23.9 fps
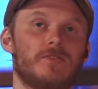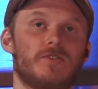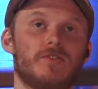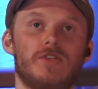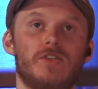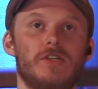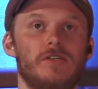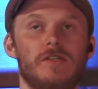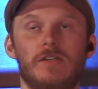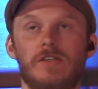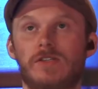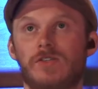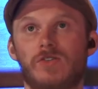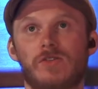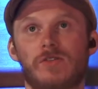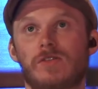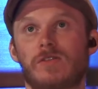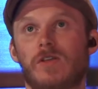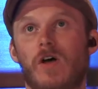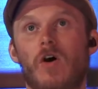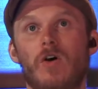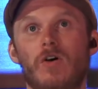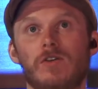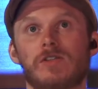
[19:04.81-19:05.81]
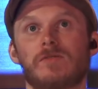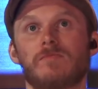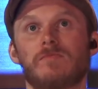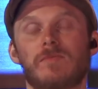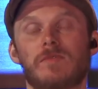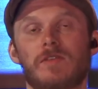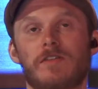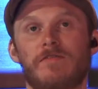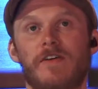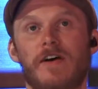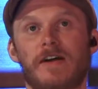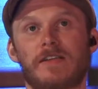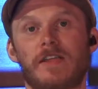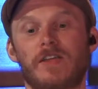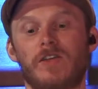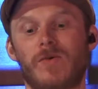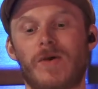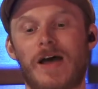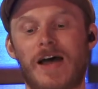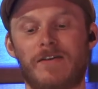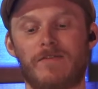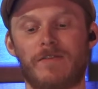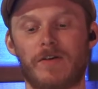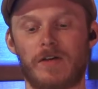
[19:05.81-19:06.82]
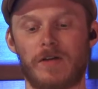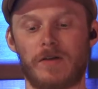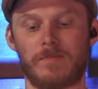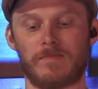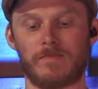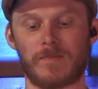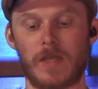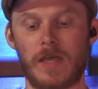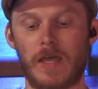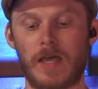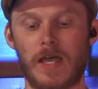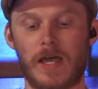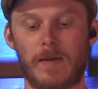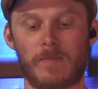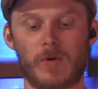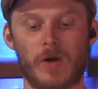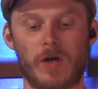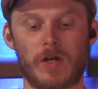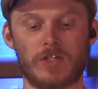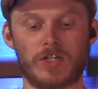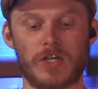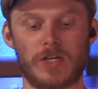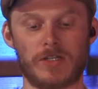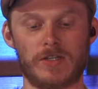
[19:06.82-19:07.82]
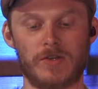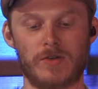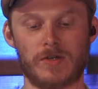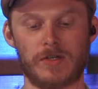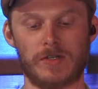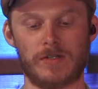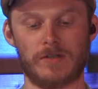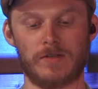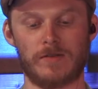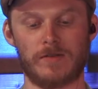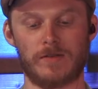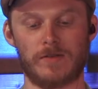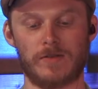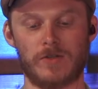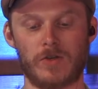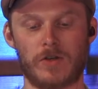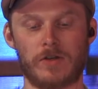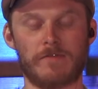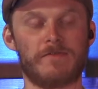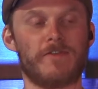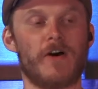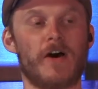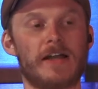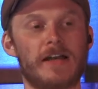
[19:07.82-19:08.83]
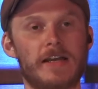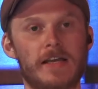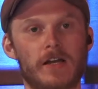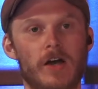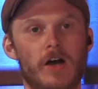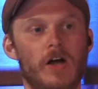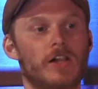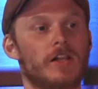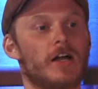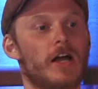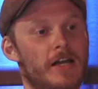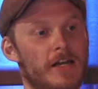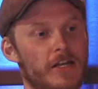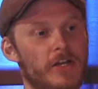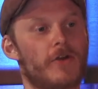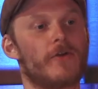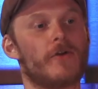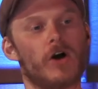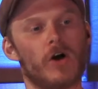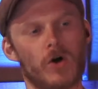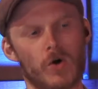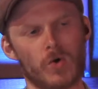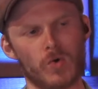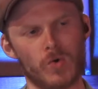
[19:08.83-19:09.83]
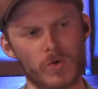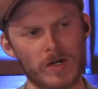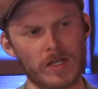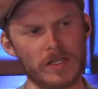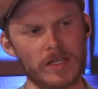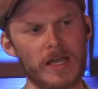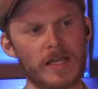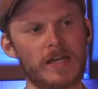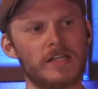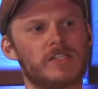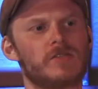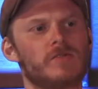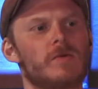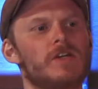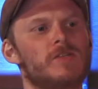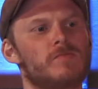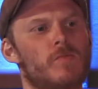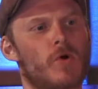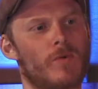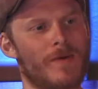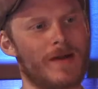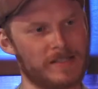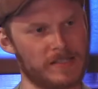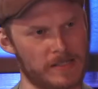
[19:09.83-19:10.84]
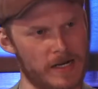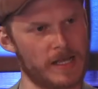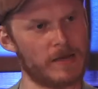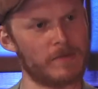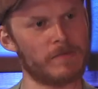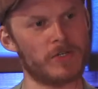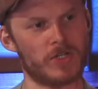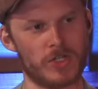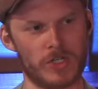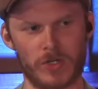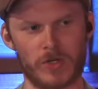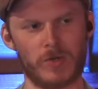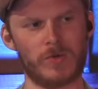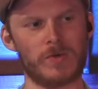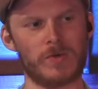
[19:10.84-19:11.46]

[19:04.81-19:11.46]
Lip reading: It's just awesome, the fact that you have a project you can finally call kind of your own, and is more resonating with you.